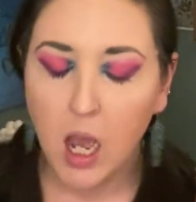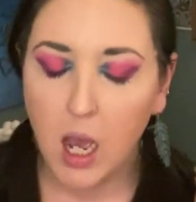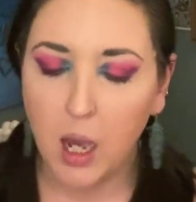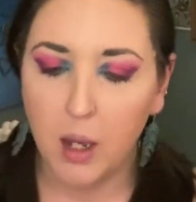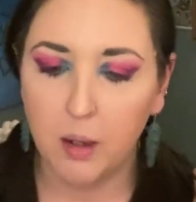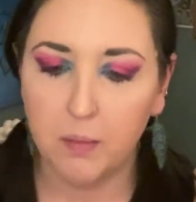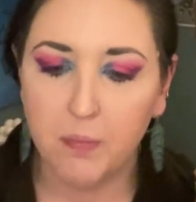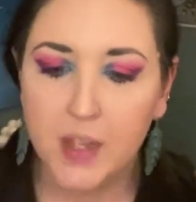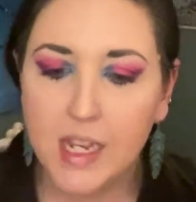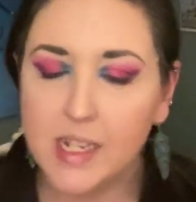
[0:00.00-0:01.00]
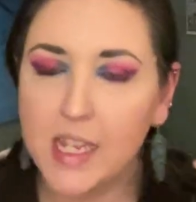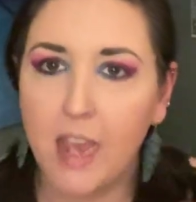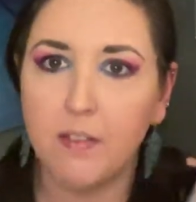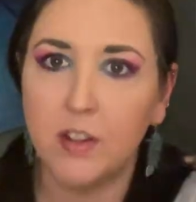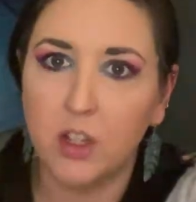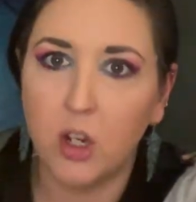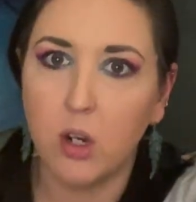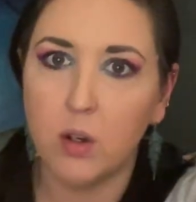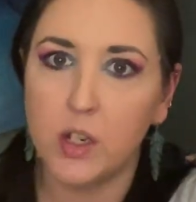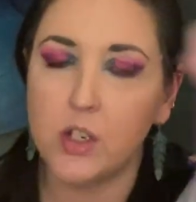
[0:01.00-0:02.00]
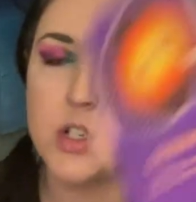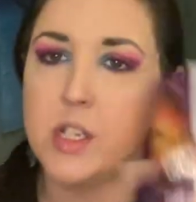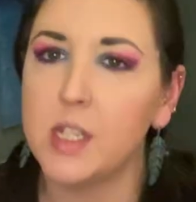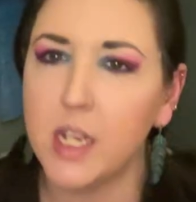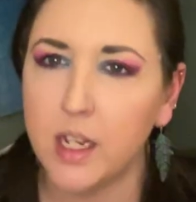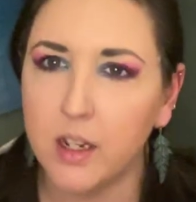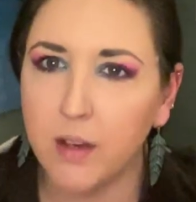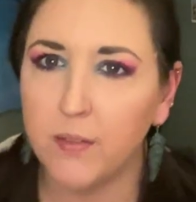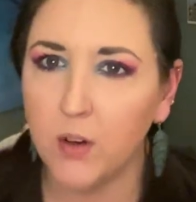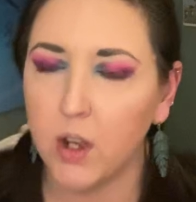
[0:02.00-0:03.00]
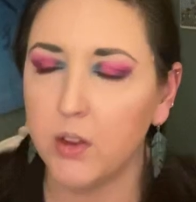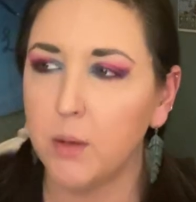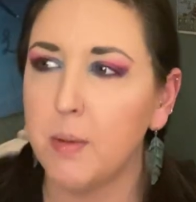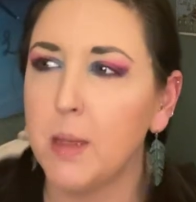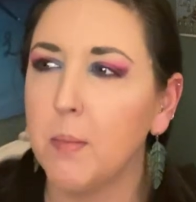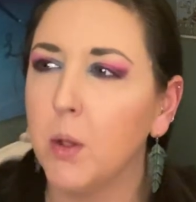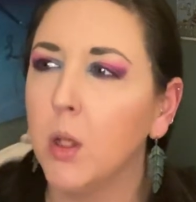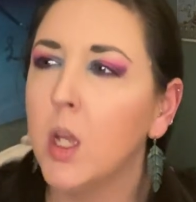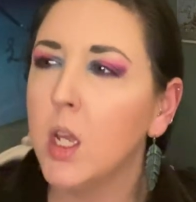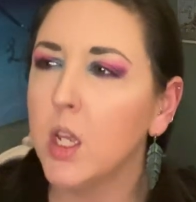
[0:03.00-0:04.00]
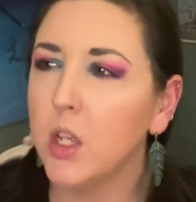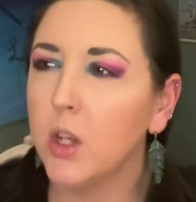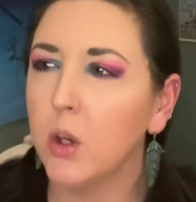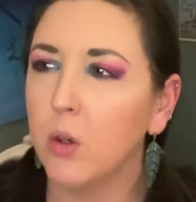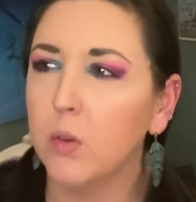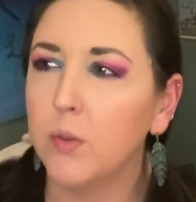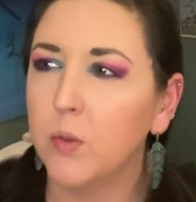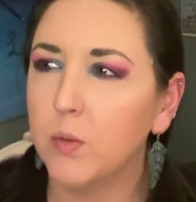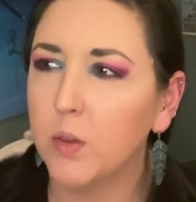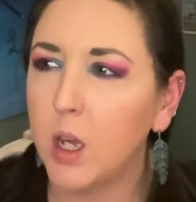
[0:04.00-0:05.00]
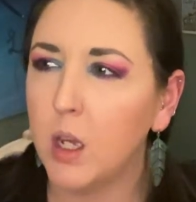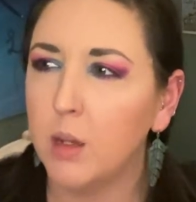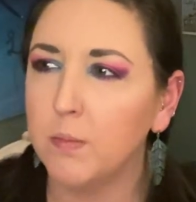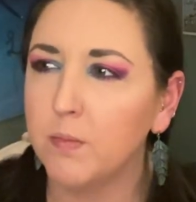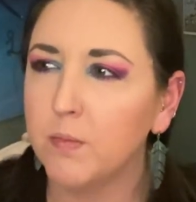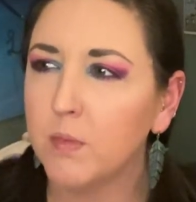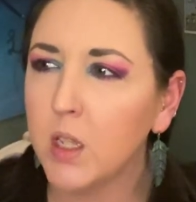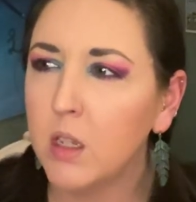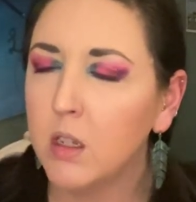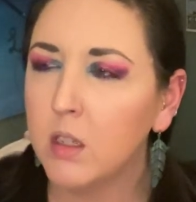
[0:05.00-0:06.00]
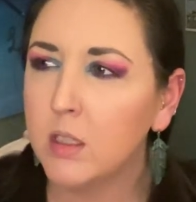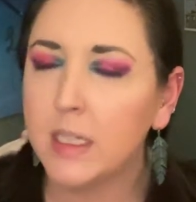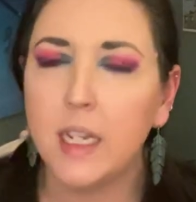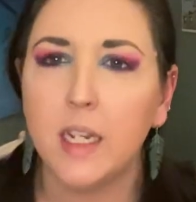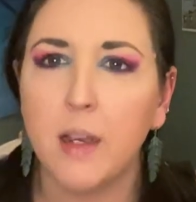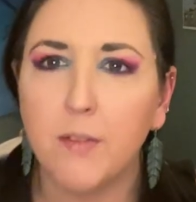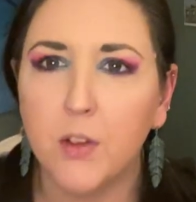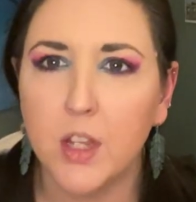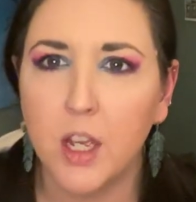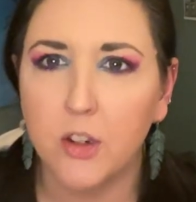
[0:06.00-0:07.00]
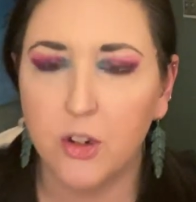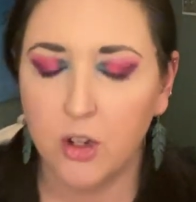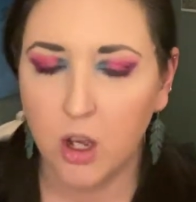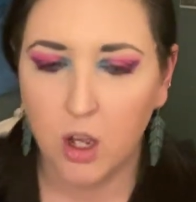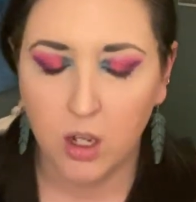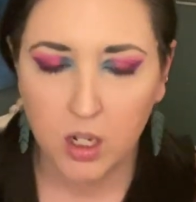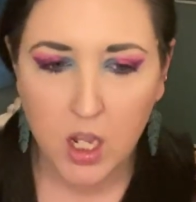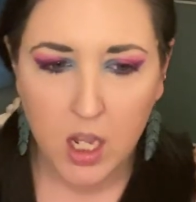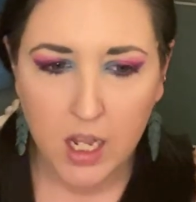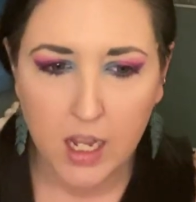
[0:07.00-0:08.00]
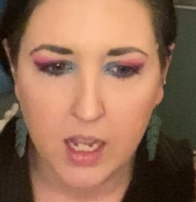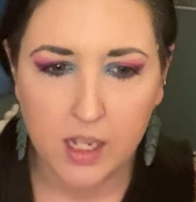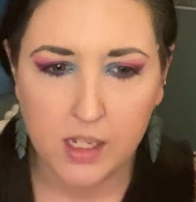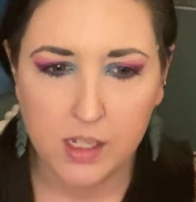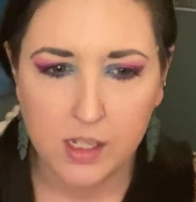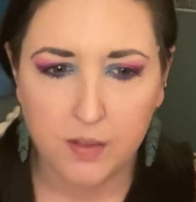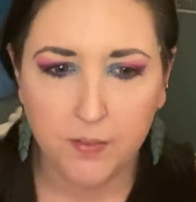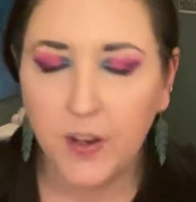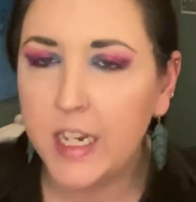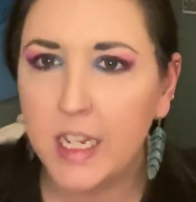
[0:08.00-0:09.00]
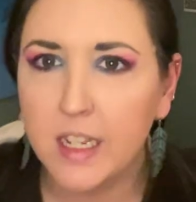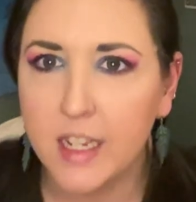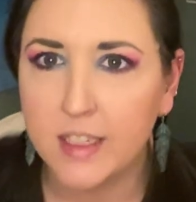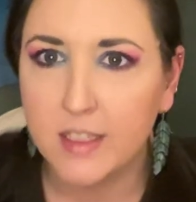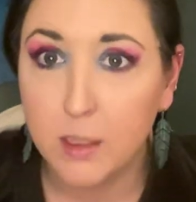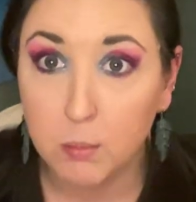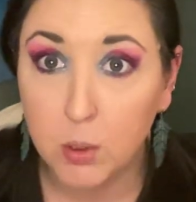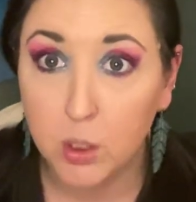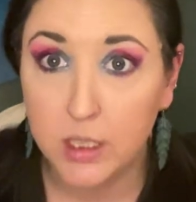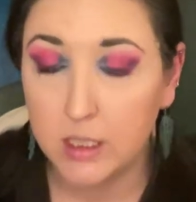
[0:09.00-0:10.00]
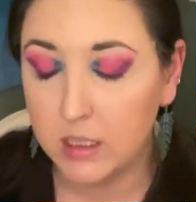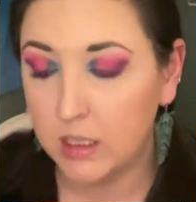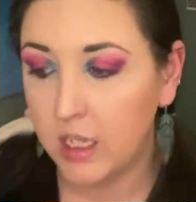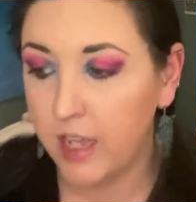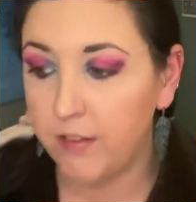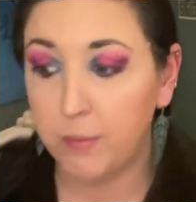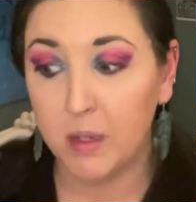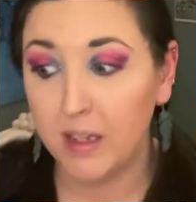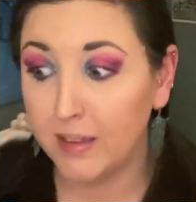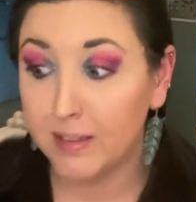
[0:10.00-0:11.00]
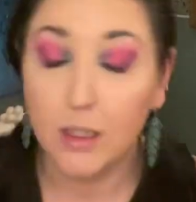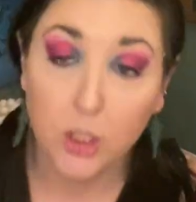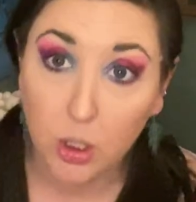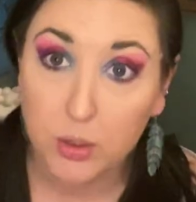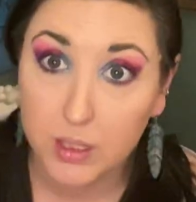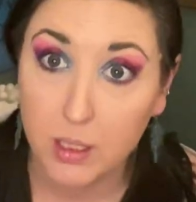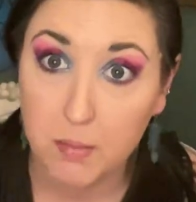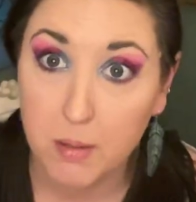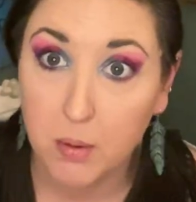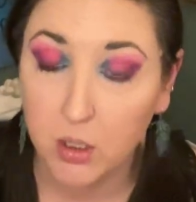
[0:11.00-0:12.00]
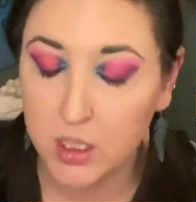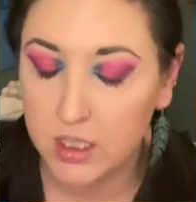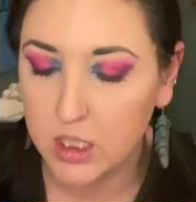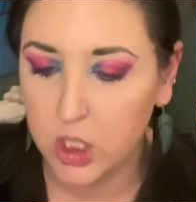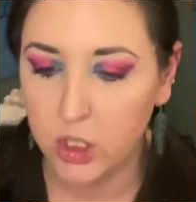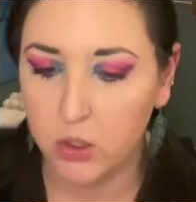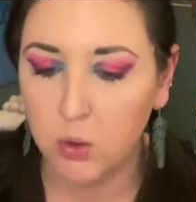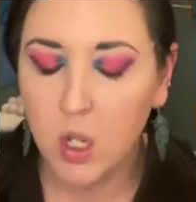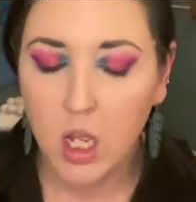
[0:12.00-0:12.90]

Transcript: Um, it's having the courage to stand up for other people, you know, um, standing up for the underdog and fighting against the bullies in life because adults can be bullies too.